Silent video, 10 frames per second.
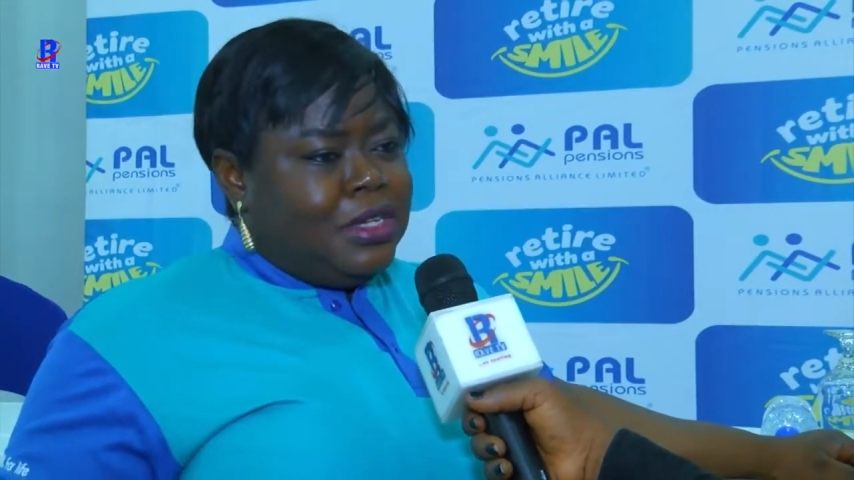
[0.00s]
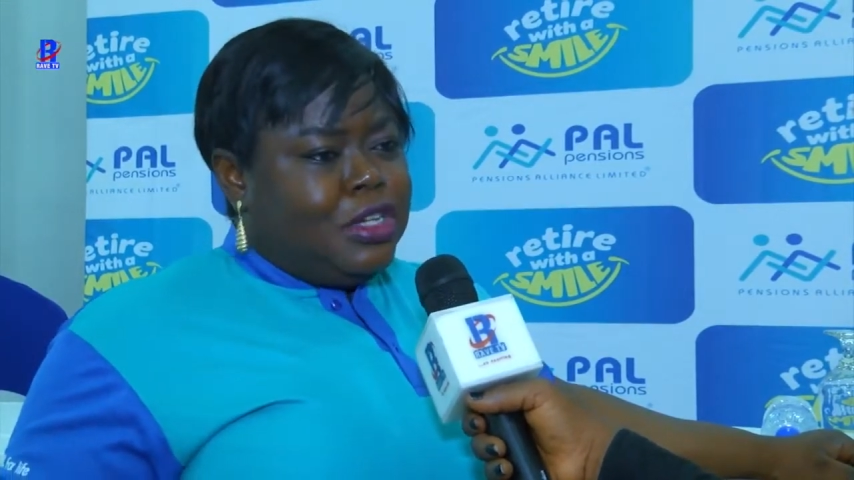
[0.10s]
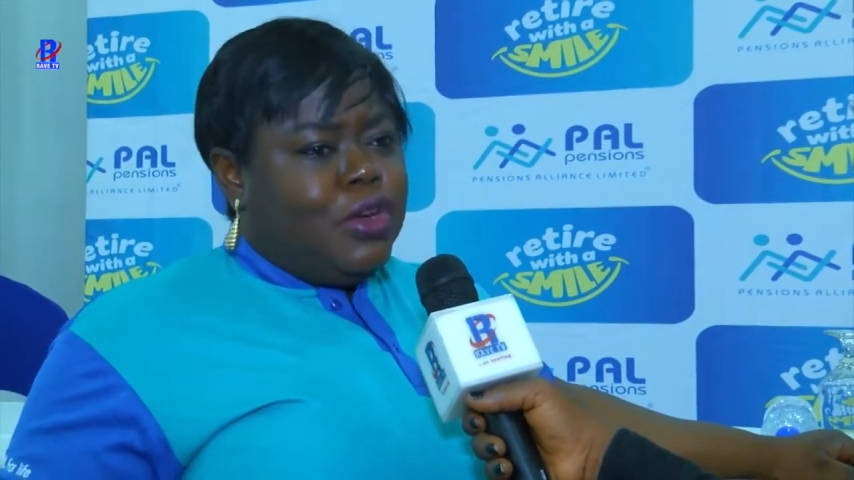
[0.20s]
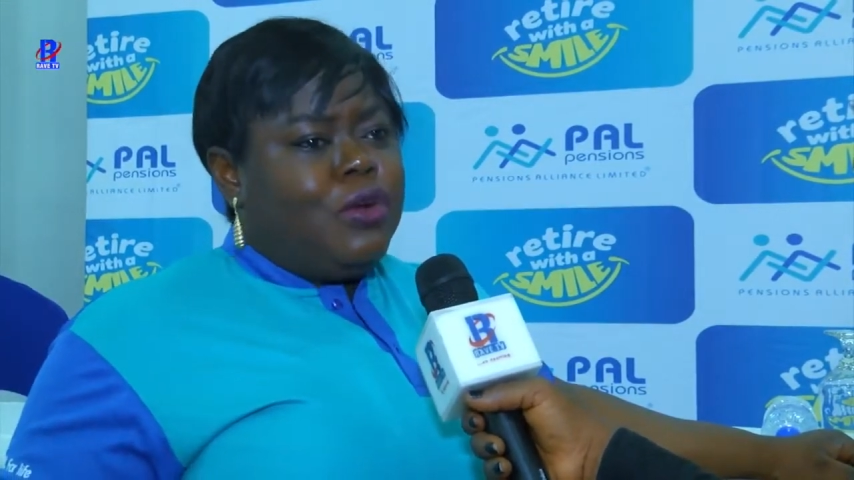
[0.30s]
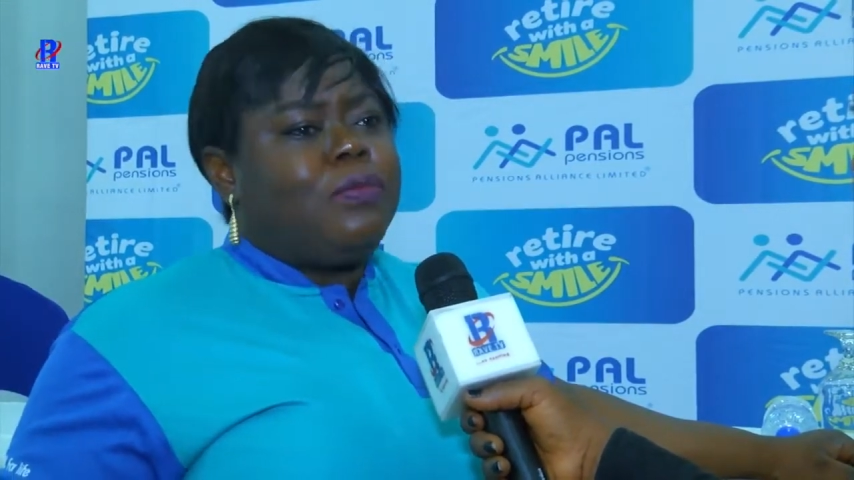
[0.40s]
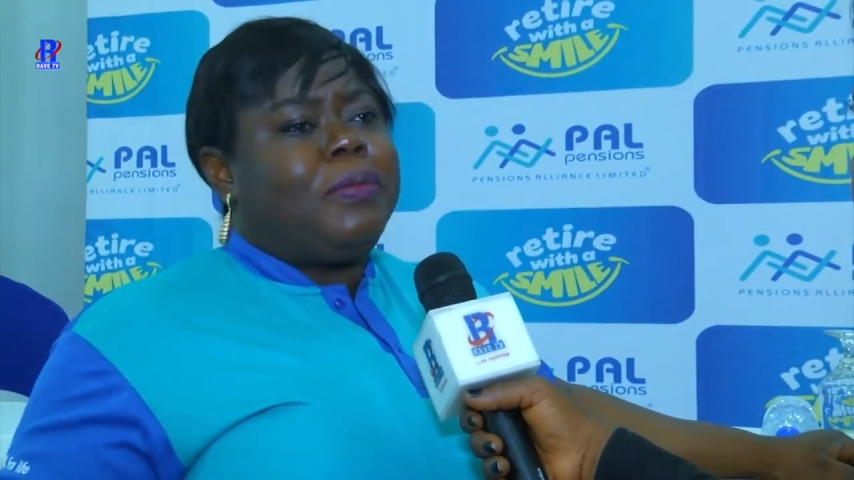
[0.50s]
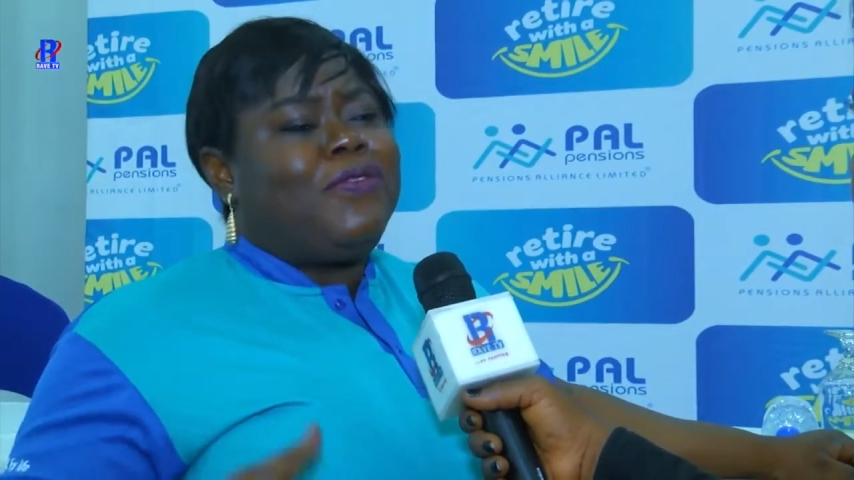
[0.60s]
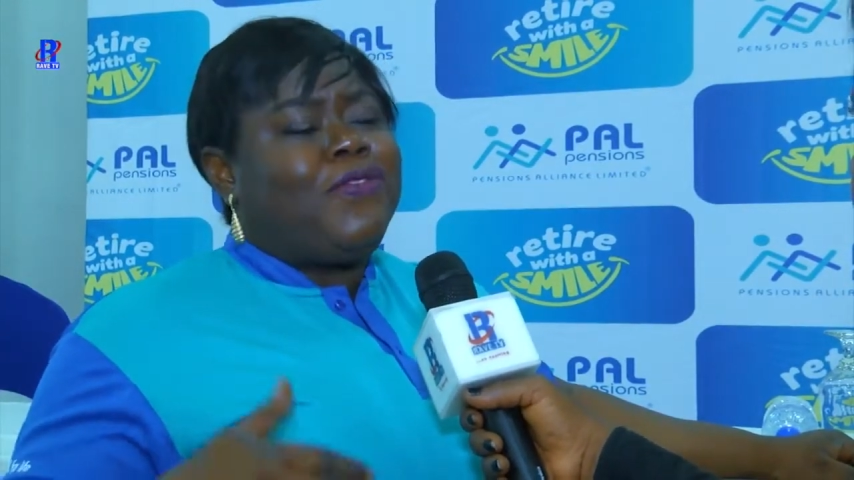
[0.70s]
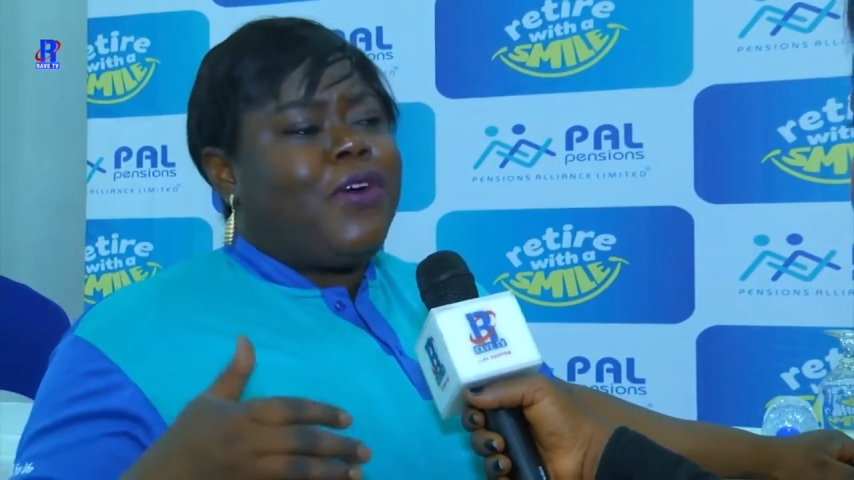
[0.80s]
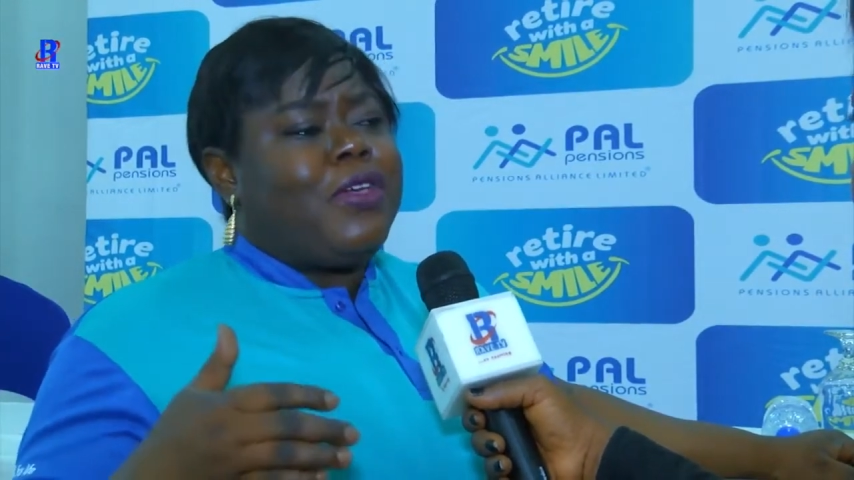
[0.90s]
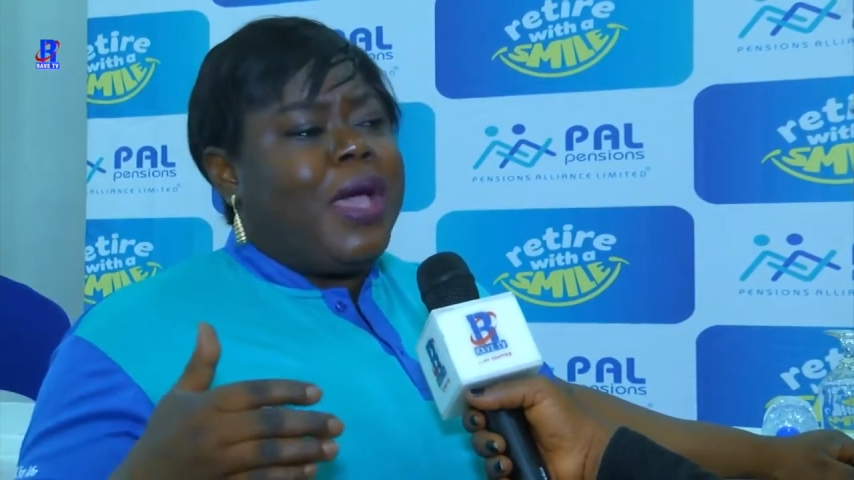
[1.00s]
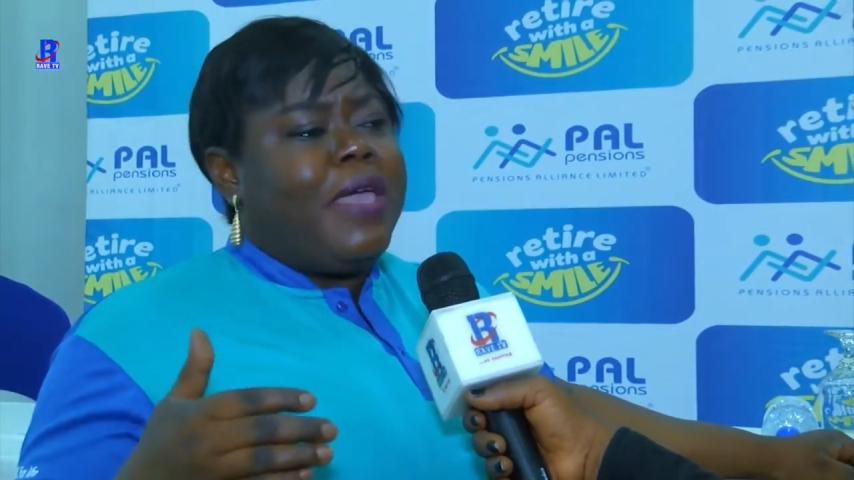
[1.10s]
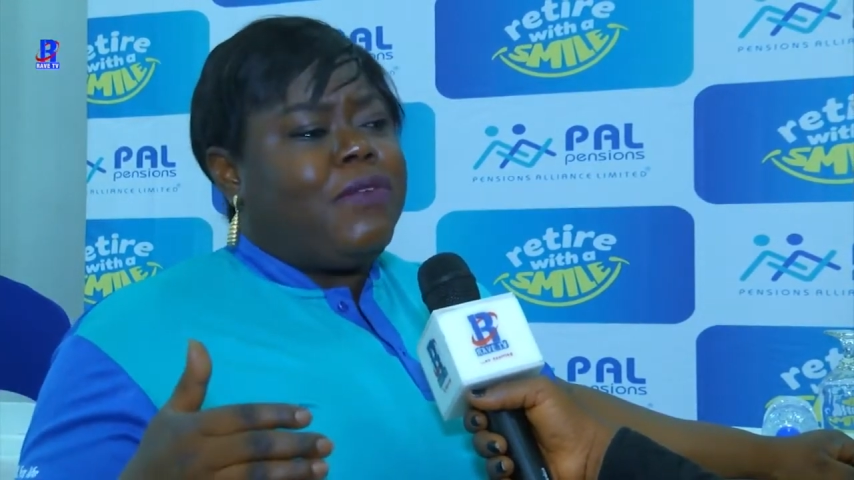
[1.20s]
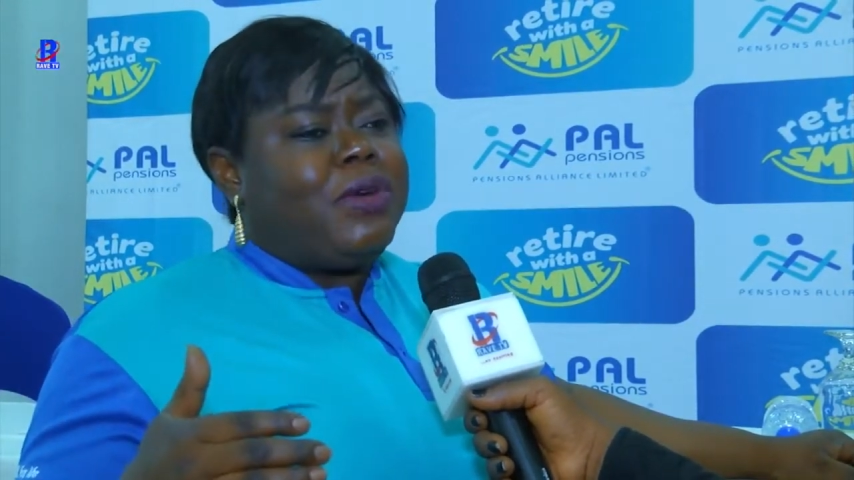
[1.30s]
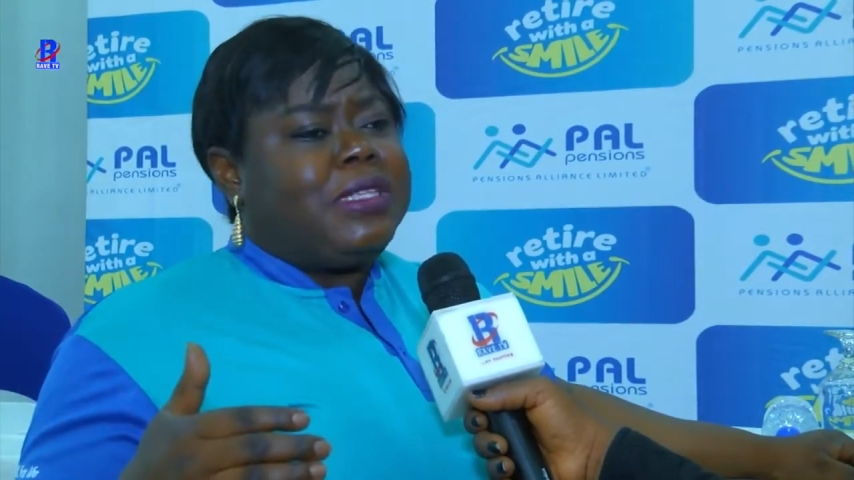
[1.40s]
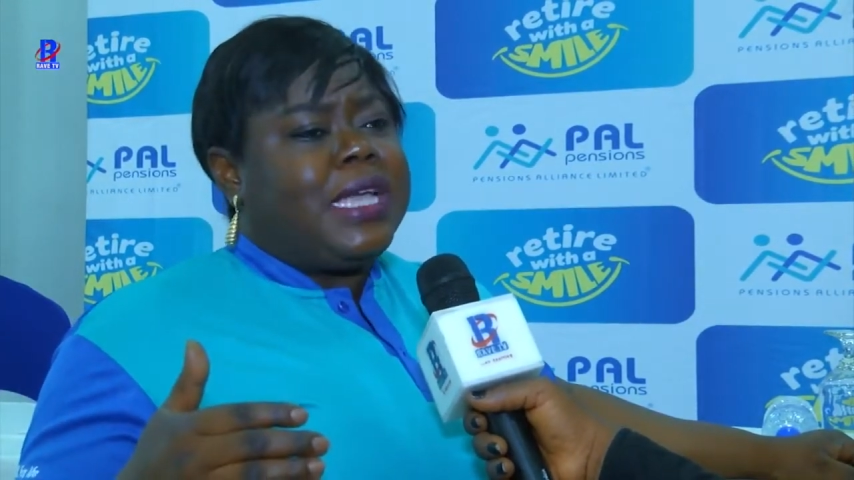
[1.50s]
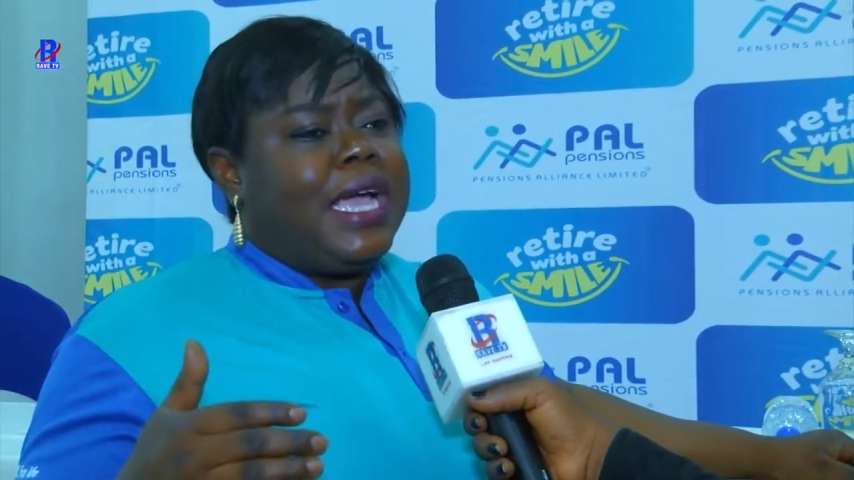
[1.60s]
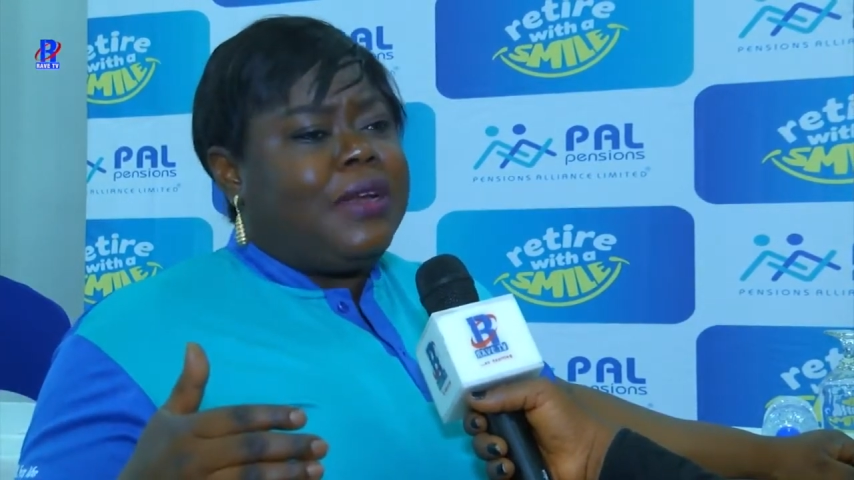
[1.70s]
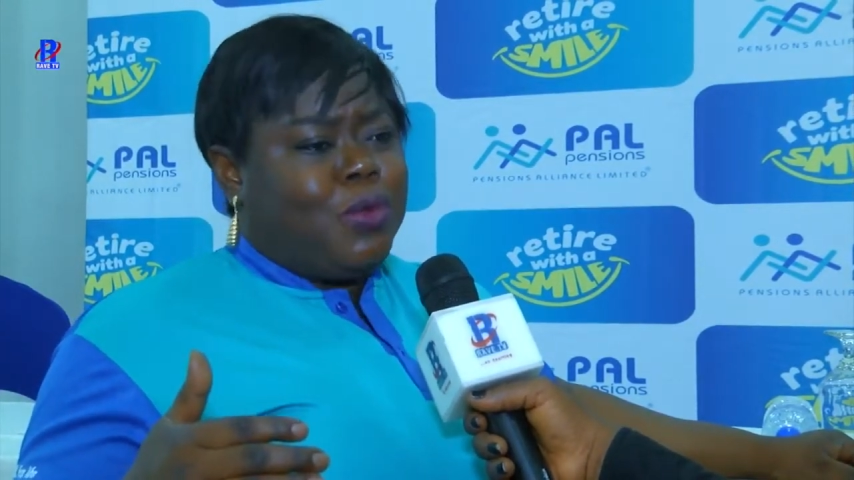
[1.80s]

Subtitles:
You know, before you are even retired,